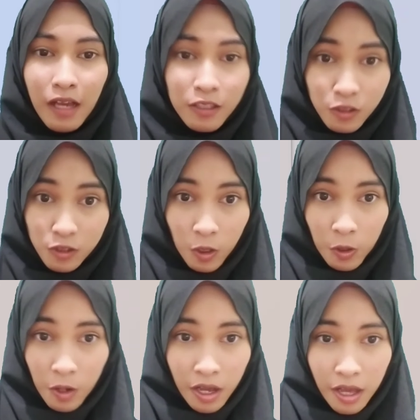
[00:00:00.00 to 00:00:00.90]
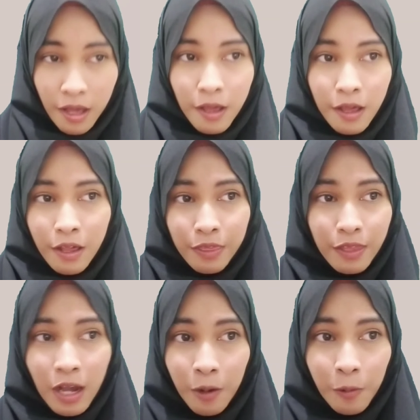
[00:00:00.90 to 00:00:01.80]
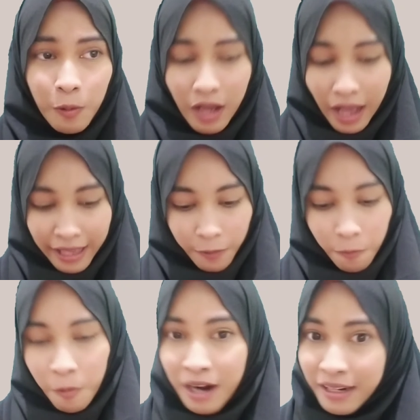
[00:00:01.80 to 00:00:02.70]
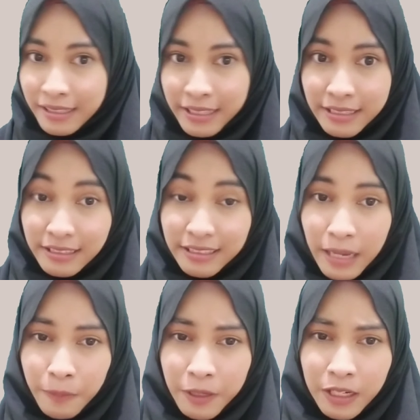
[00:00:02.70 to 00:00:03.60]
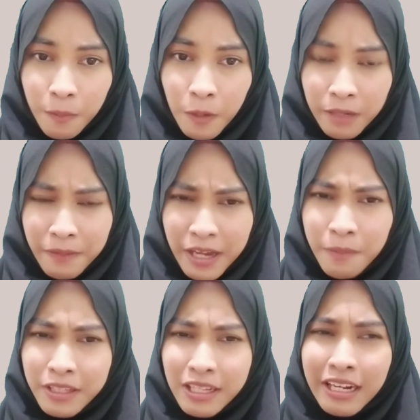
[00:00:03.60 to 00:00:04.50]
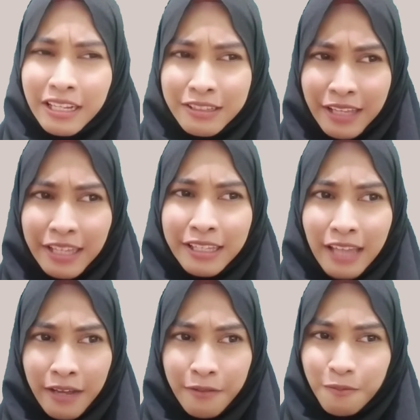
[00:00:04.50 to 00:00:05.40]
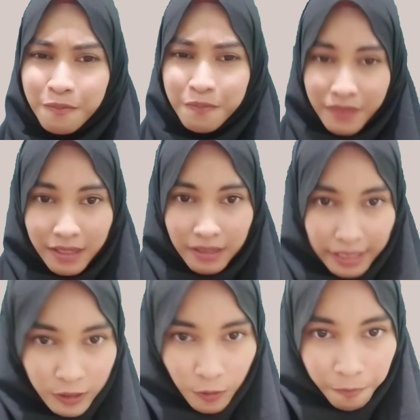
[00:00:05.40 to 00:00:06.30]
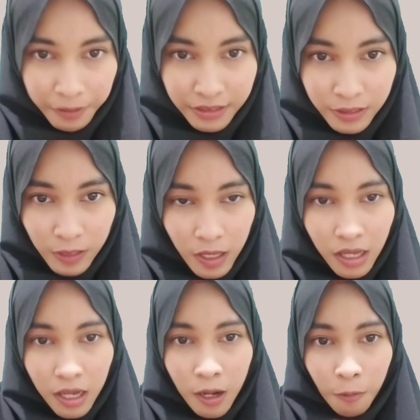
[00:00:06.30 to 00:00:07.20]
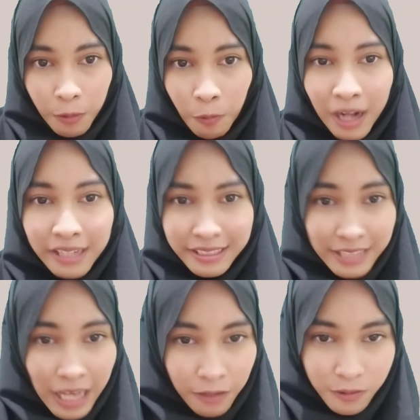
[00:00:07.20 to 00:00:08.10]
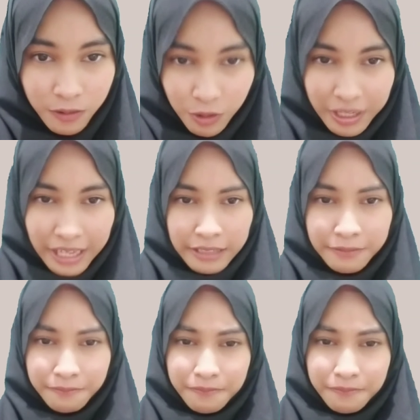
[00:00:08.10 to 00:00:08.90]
So, now I can work on this assignment about a perimeter in daily life. Let's go, friends. We work this out together.